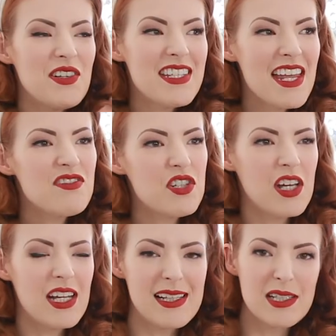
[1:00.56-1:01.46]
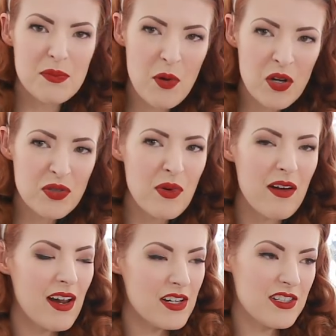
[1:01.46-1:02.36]
So instead of doing a little spot
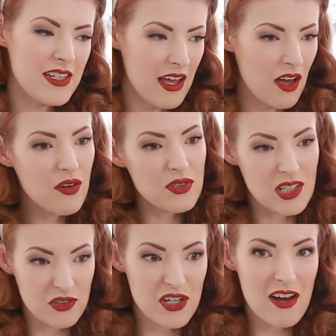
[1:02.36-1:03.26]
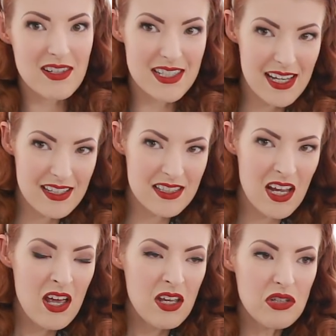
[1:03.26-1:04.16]
where I just say, oh, Skillshare is
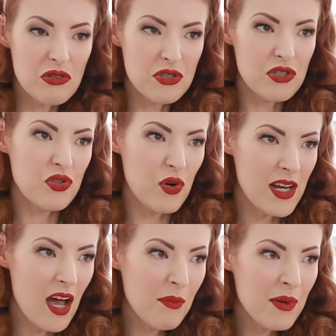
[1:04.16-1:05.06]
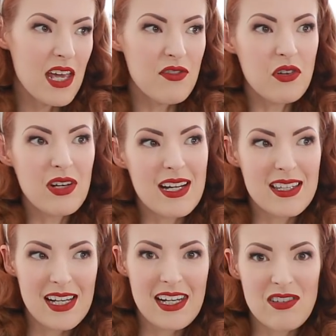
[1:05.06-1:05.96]
this, you should join up. If you
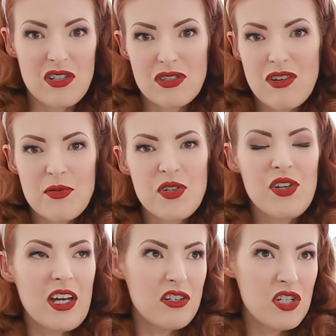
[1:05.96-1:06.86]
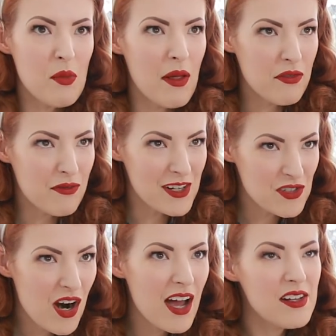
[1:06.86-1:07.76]
click the link in the description, you get a 2-month free
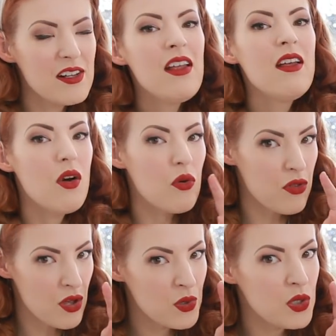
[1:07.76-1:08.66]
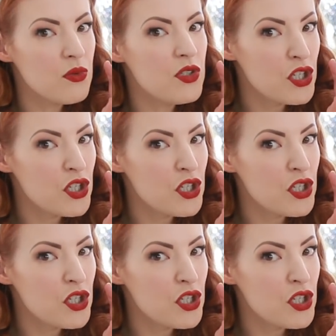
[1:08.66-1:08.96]
trial, although you